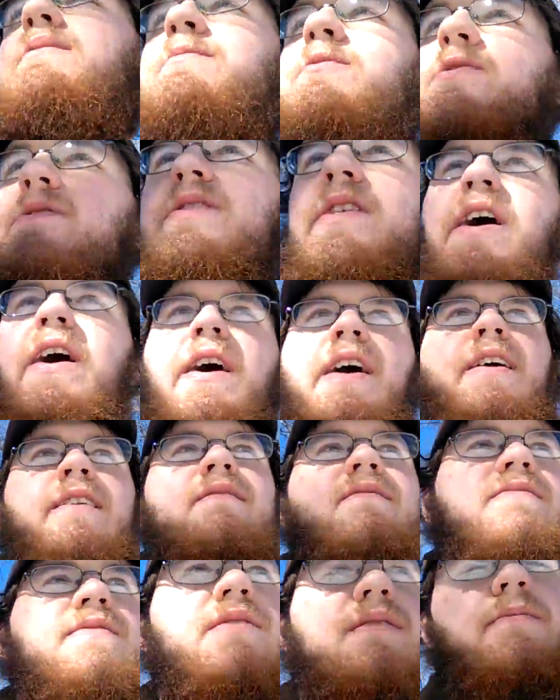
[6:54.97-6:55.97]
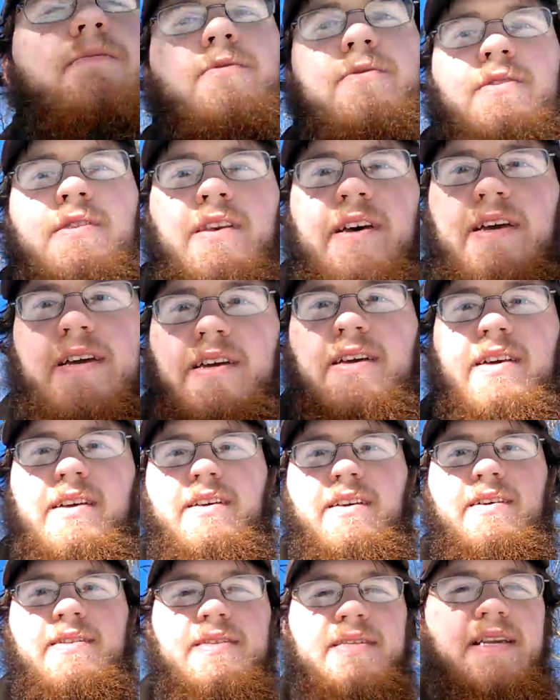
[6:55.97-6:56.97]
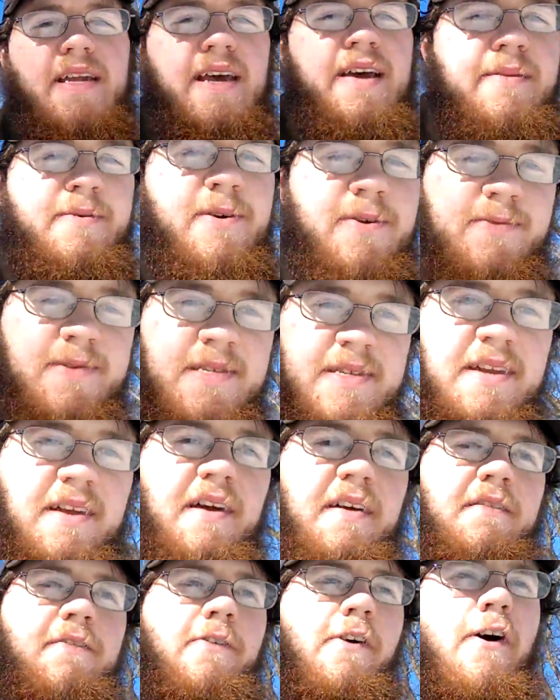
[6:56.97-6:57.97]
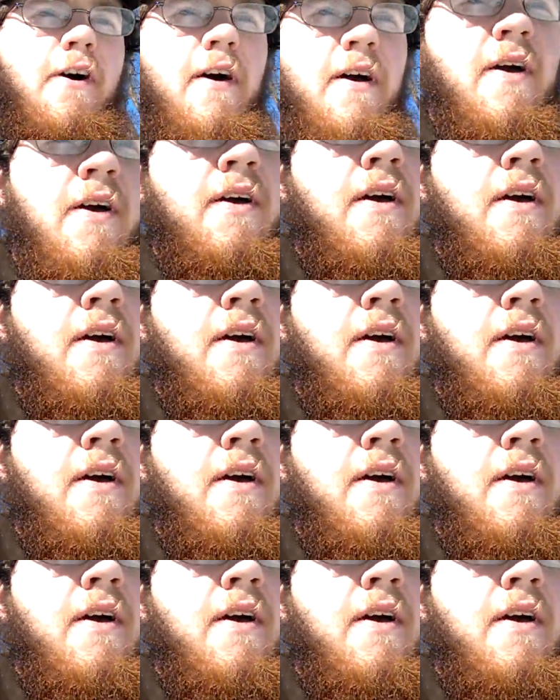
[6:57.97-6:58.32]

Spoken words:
some on knives, some on like guns and ammo and stuff.